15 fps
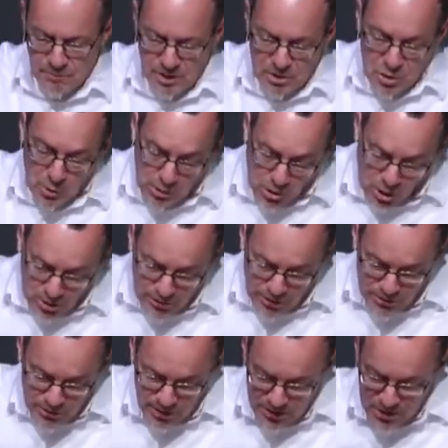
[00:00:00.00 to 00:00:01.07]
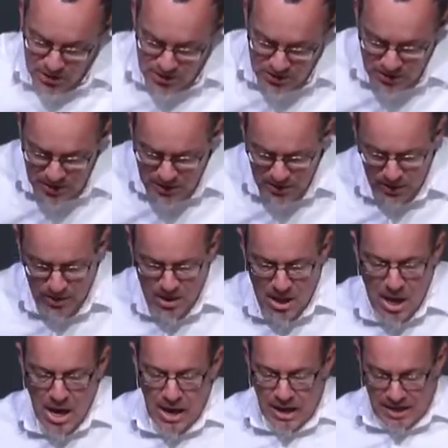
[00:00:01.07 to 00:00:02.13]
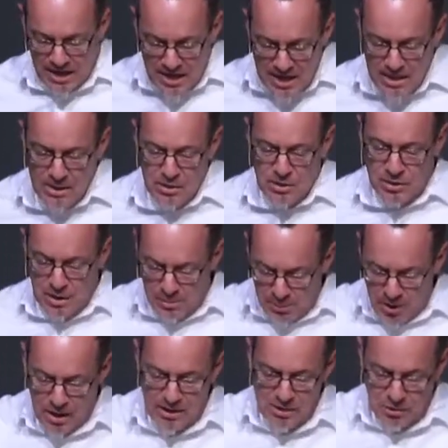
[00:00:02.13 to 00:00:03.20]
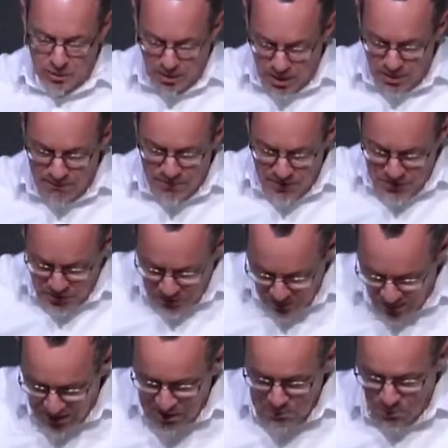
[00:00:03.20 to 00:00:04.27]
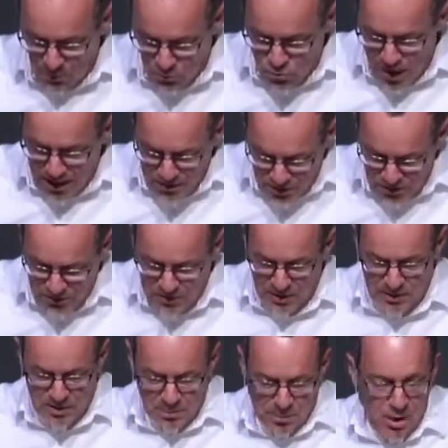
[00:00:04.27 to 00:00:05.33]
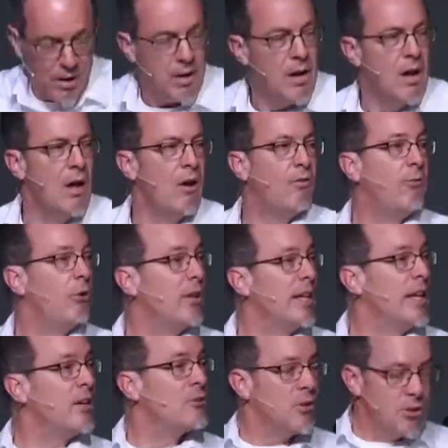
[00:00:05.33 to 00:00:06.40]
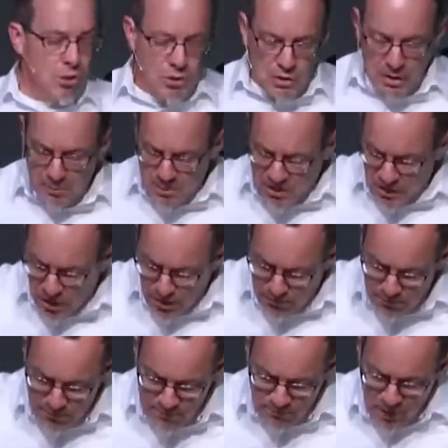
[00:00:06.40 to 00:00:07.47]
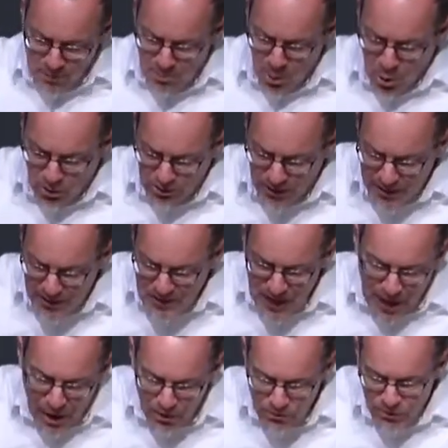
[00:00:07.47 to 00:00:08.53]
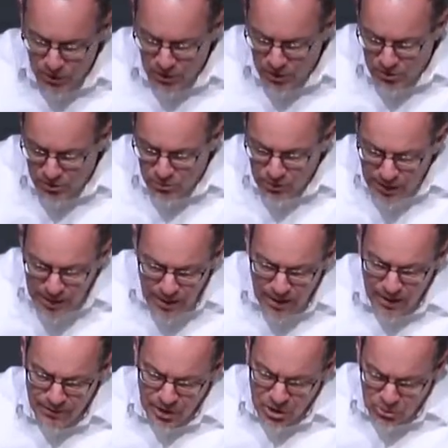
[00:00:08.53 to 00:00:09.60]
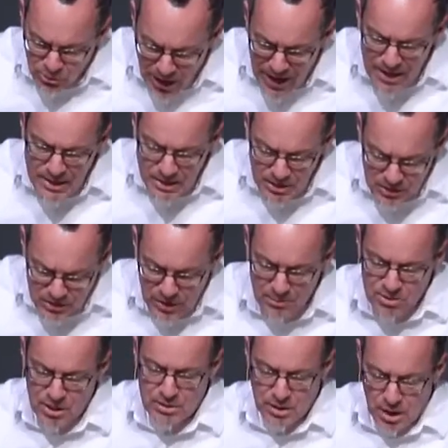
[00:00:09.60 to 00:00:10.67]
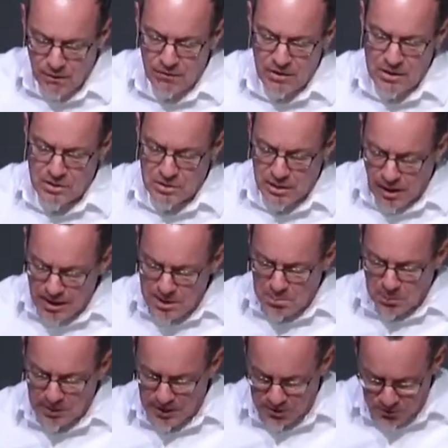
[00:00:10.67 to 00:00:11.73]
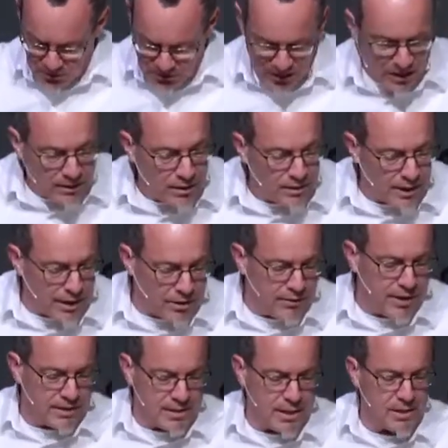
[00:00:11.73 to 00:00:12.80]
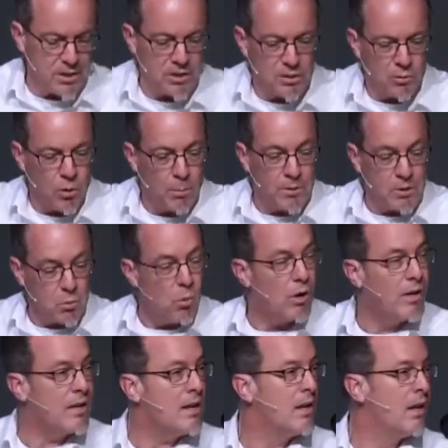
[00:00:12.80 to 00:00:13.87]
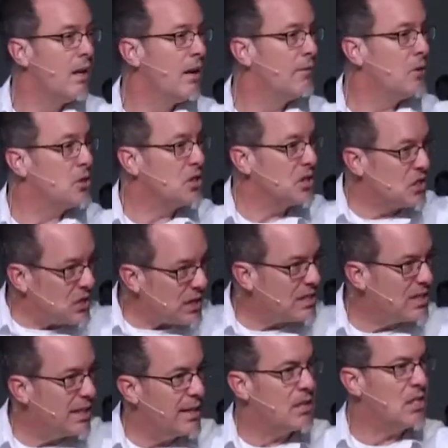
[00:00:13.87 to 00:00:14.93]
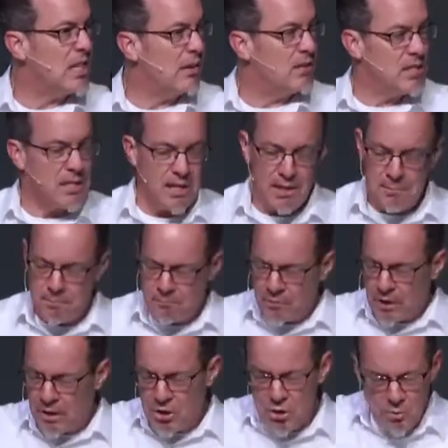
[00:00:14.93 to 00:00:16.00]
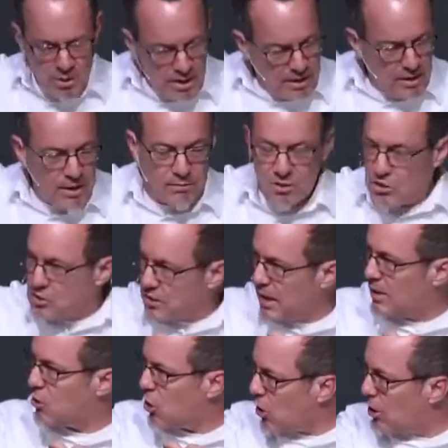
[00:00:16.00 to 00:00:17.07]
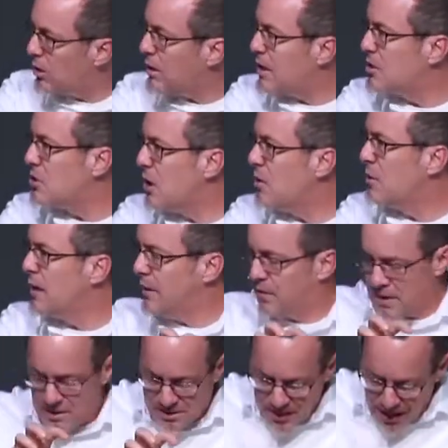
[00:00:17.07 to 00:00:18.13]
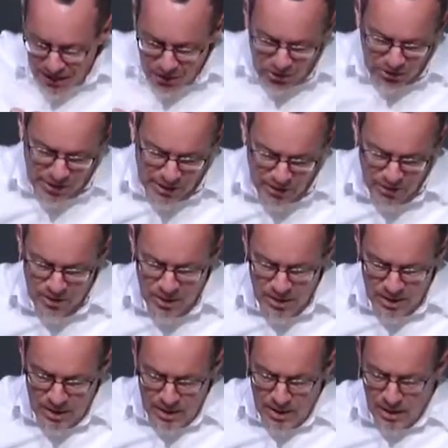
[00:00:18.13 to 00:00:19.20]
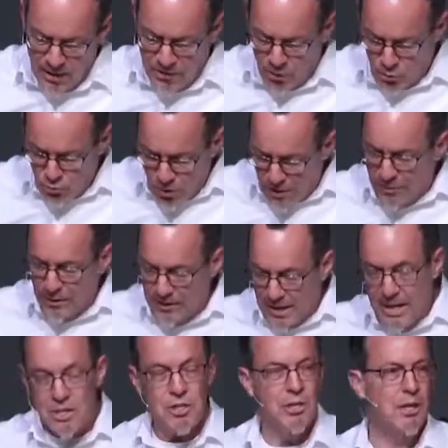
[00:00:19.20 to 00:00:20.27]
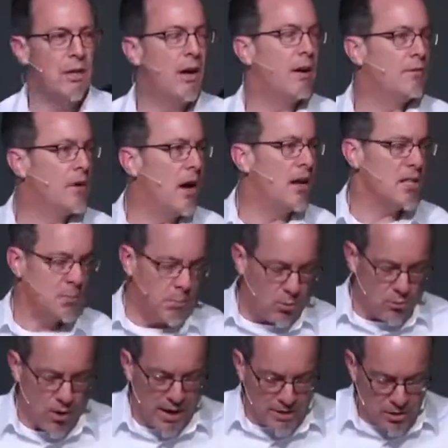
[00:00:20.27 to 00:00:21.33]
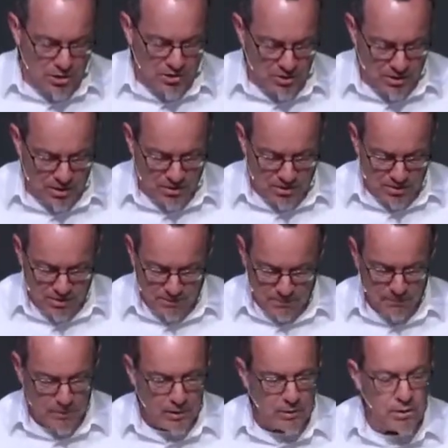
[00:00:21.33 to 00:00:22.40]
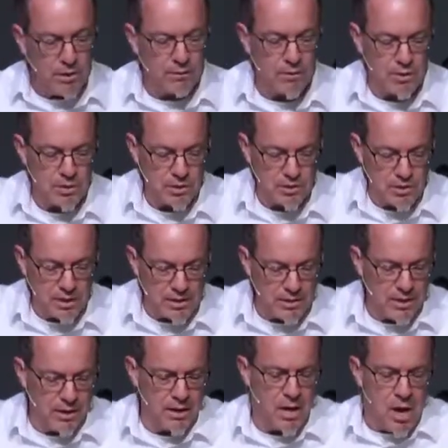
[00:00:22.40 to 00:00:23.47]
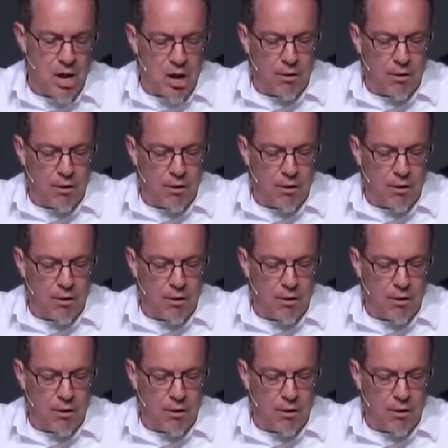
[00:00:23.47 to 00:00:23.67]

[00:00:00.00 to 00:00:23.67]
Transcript: So a longer introduction is needed. And he is the apostle of this gospel righteousness. Upon fully introducing himself, Paul lays out the, gra- uh, the grand subject of his gospel interest in the letter. That takes us to Romans 1, verses 16 and 17, unique enough to stand all on its own in the entire letter. Uh, the revelation of gospel righteousness. Look at verse 16.